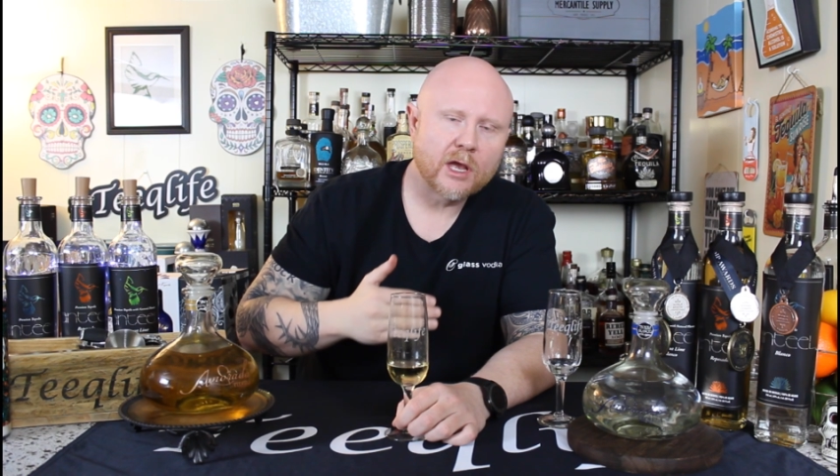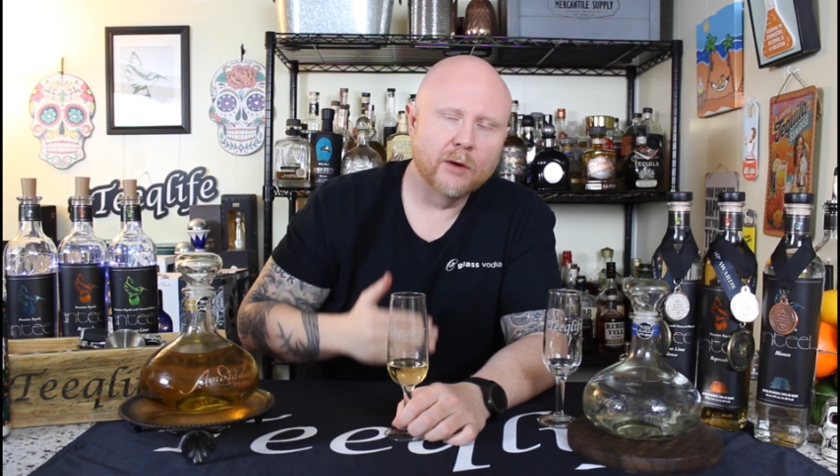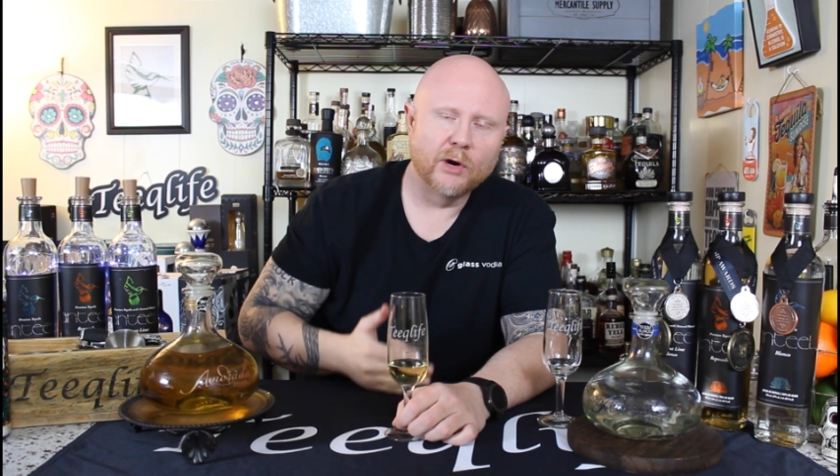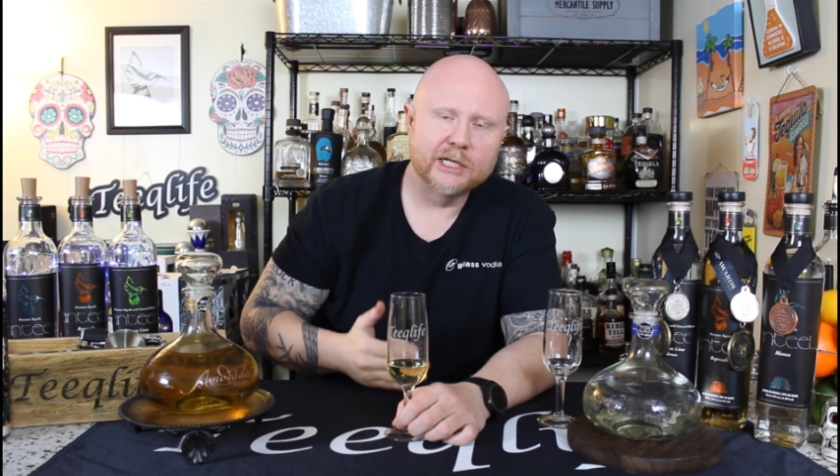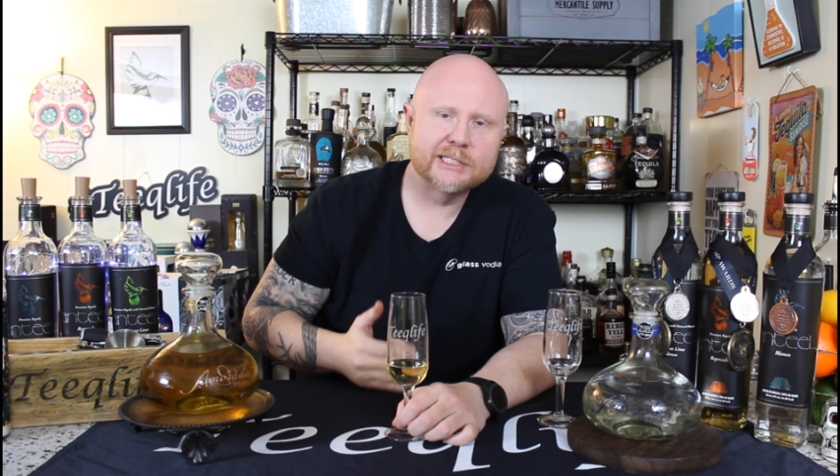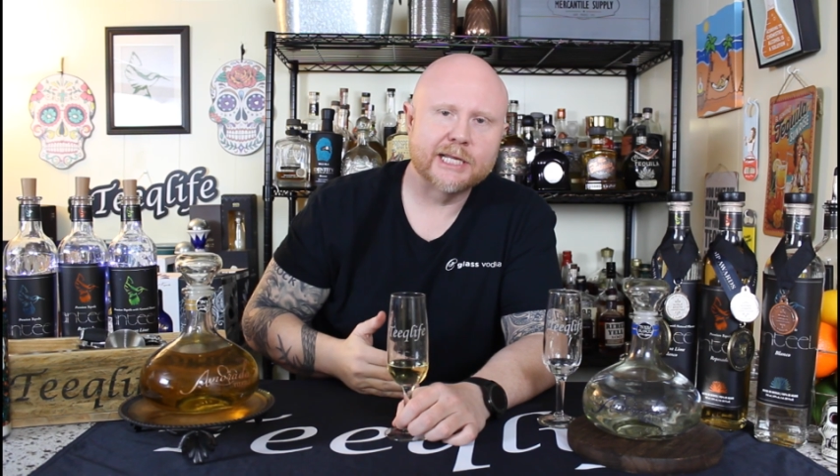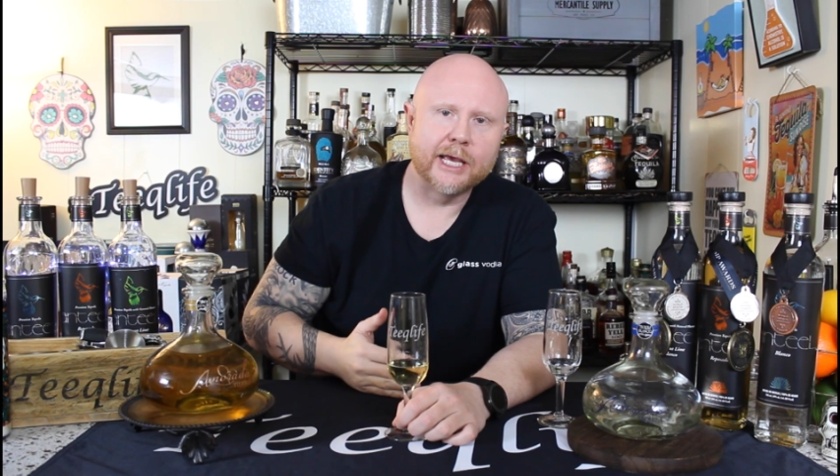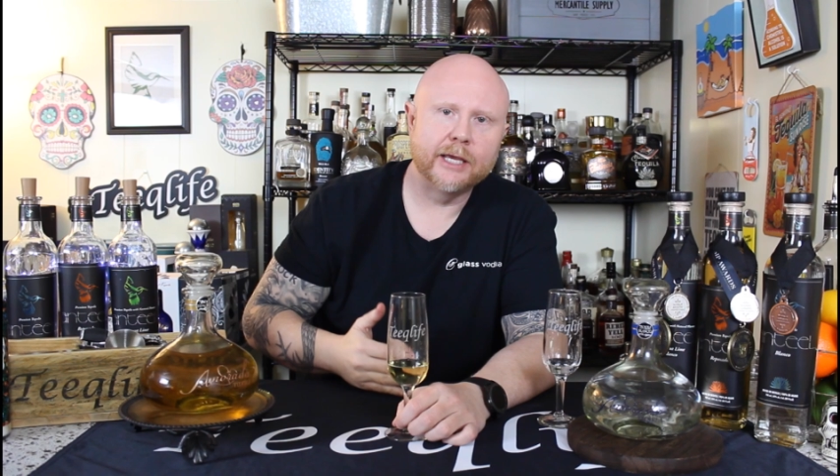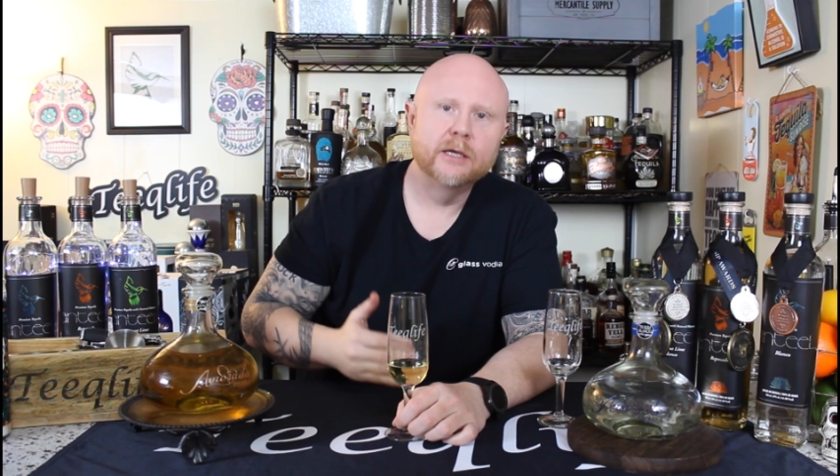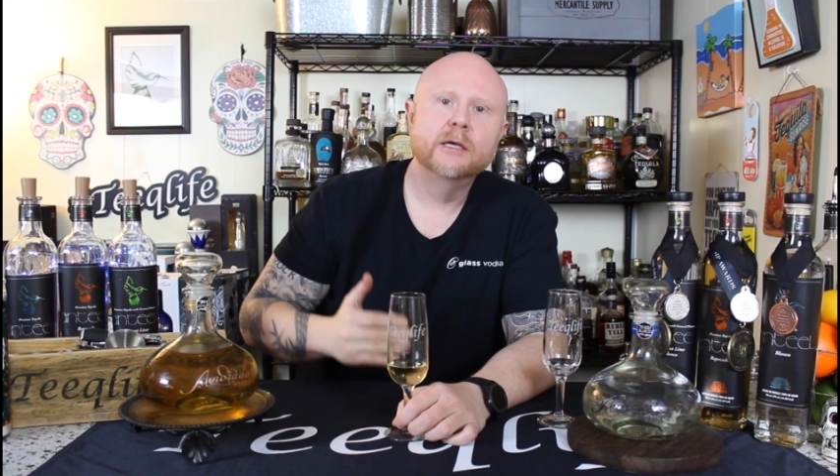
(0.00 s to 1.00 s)
I want to
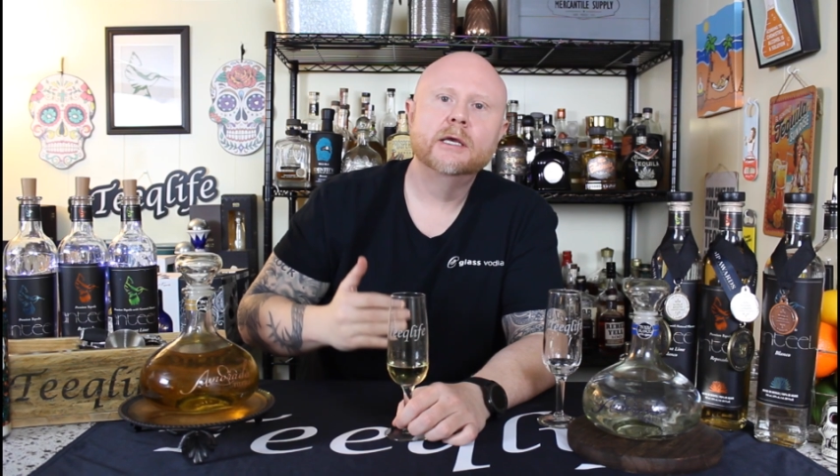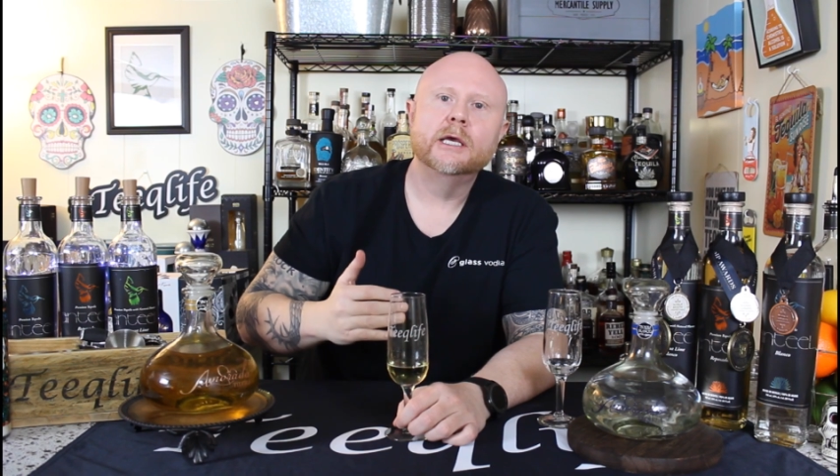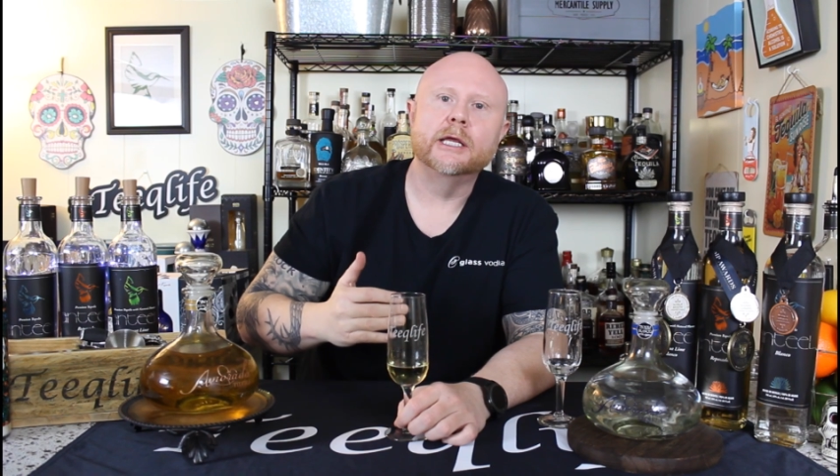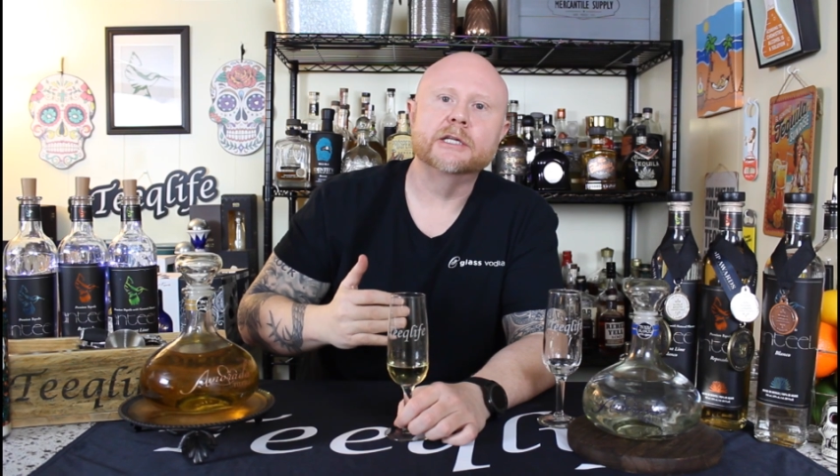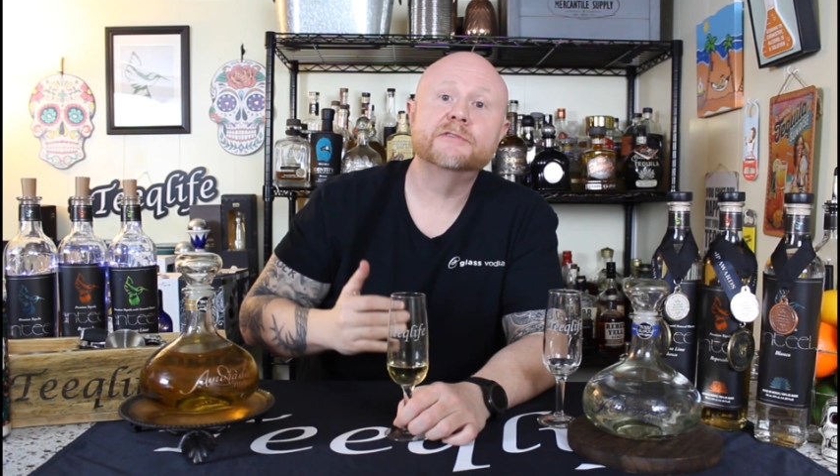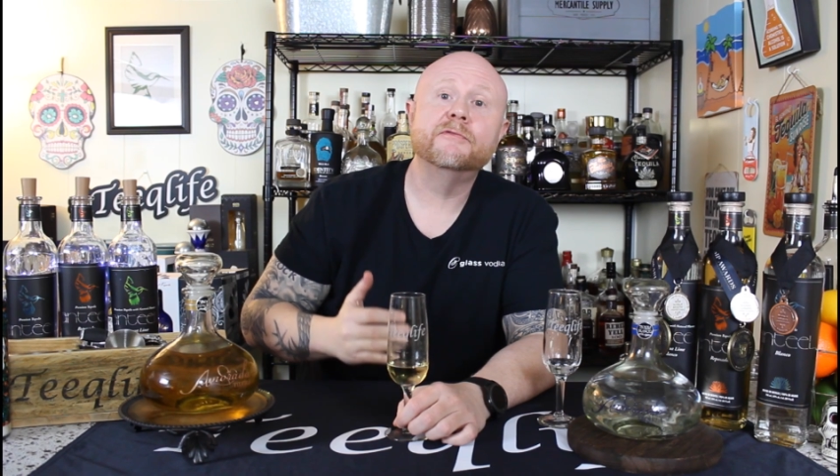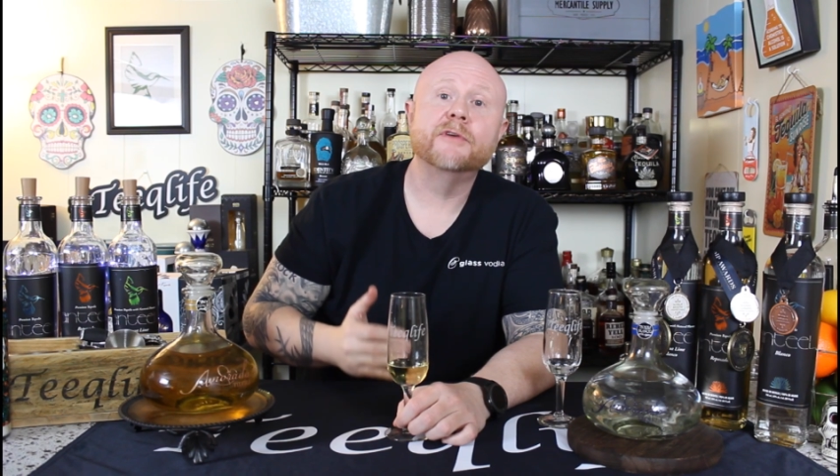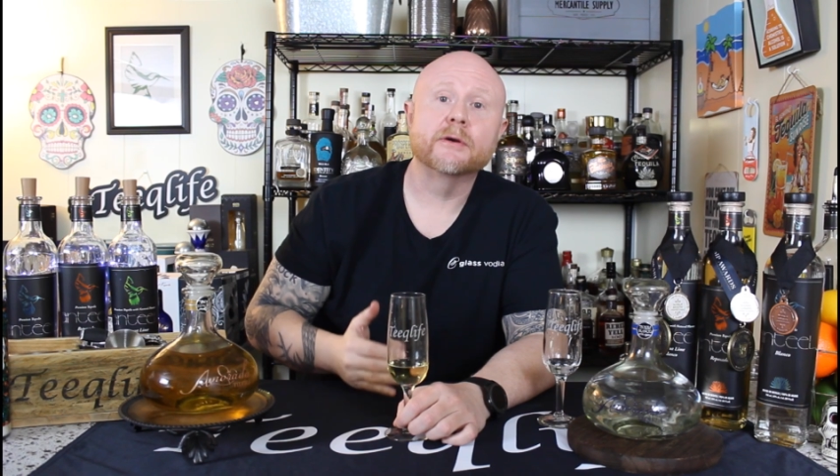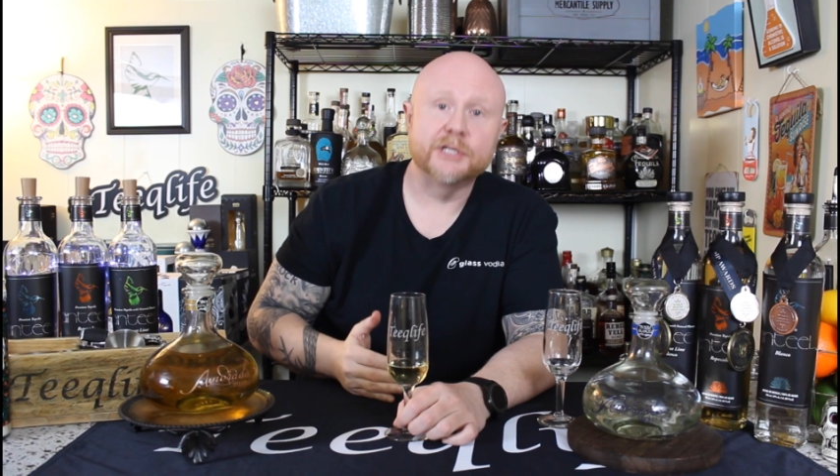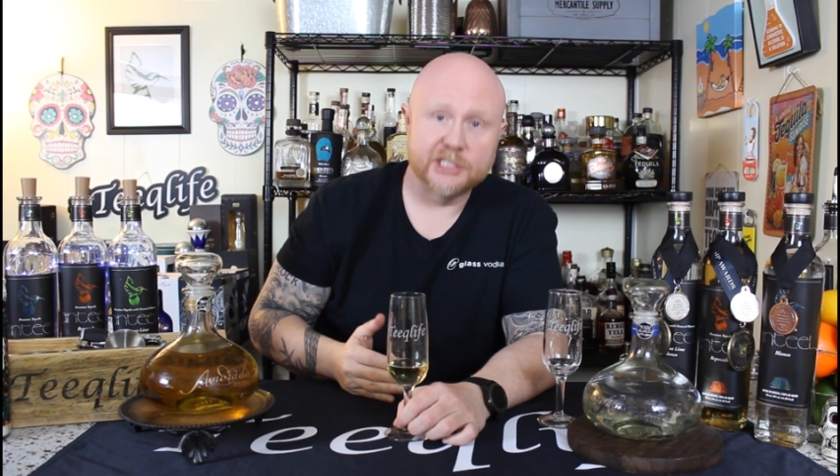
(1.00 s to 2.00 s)
say it is
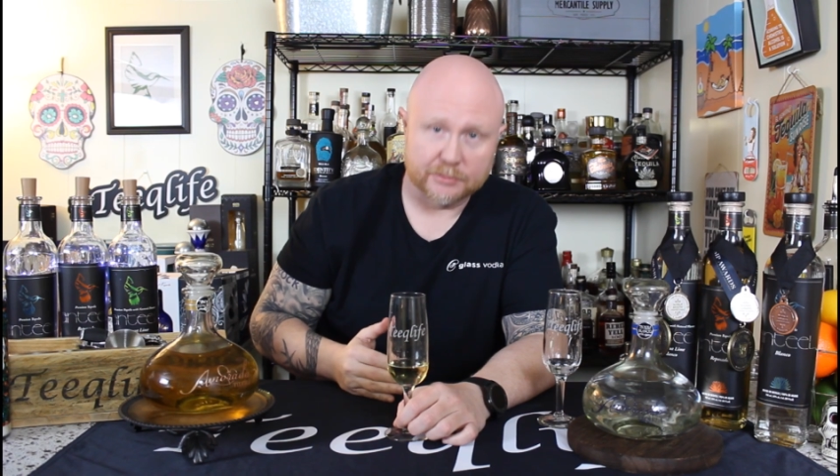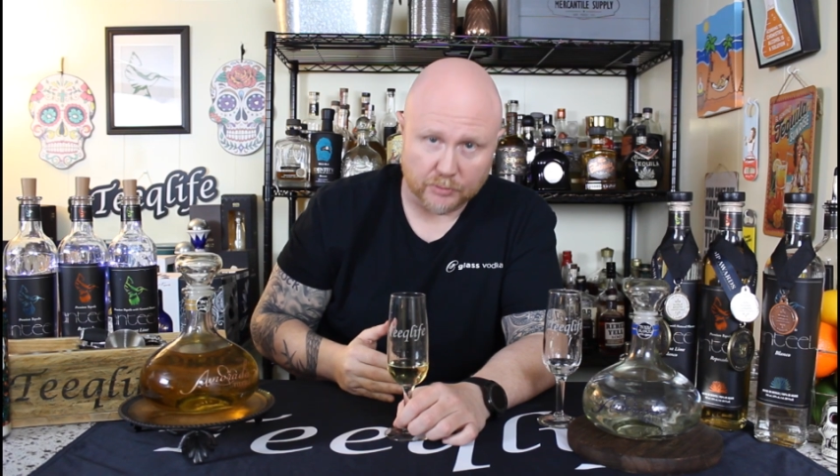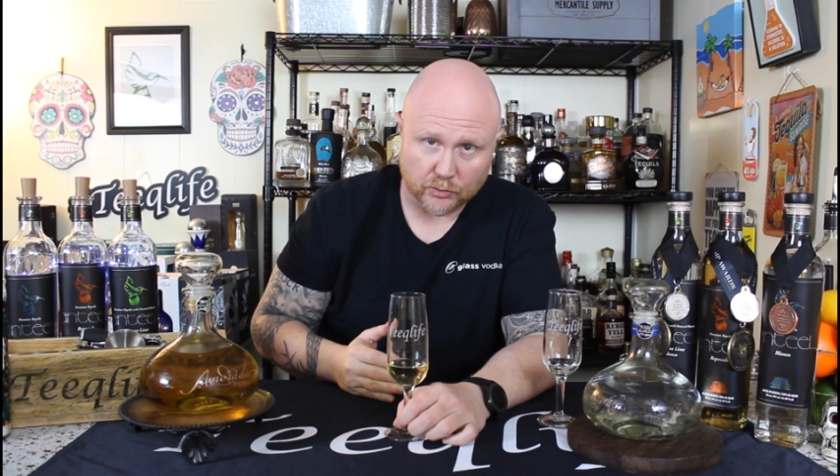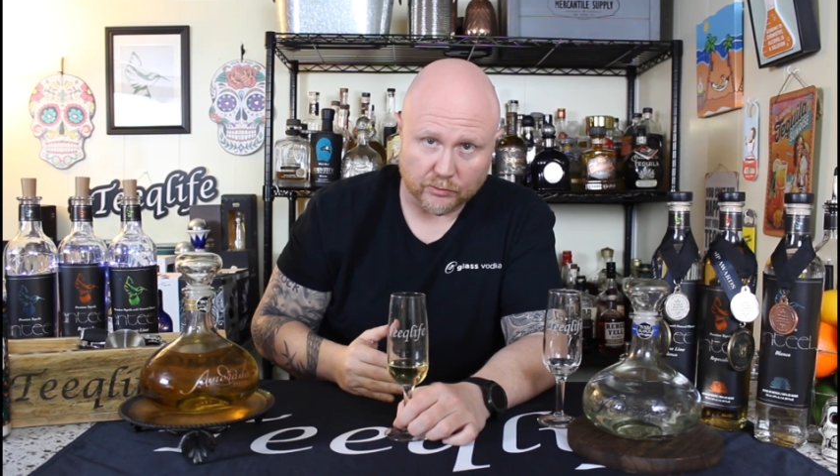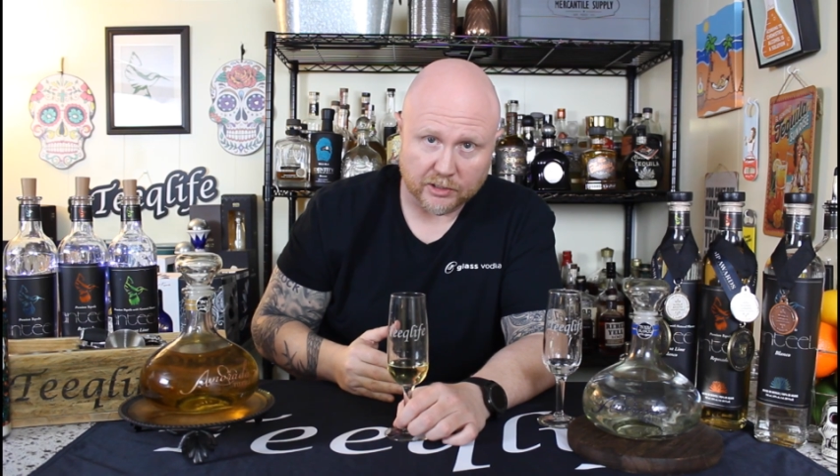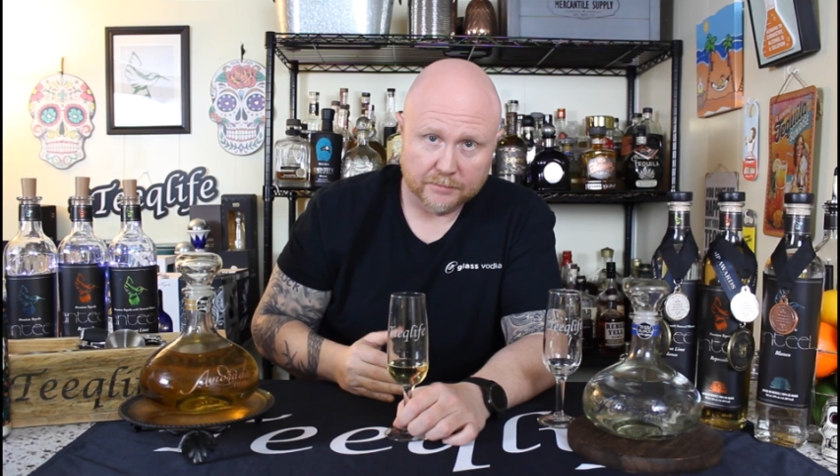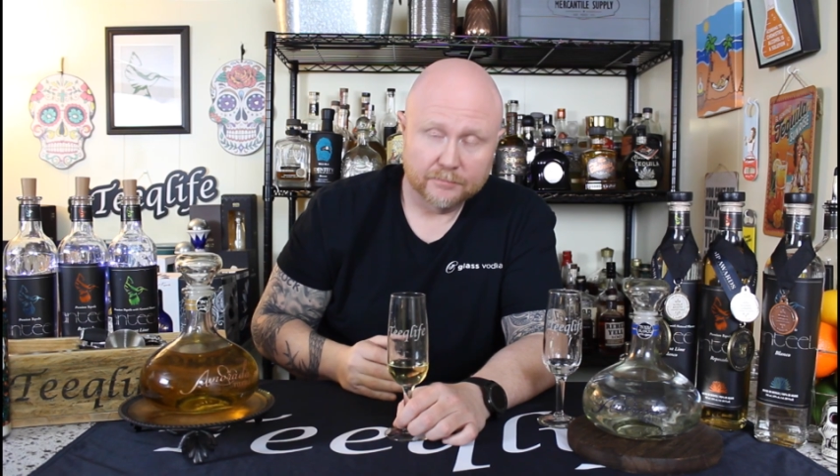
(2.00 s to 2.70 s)
very smooth.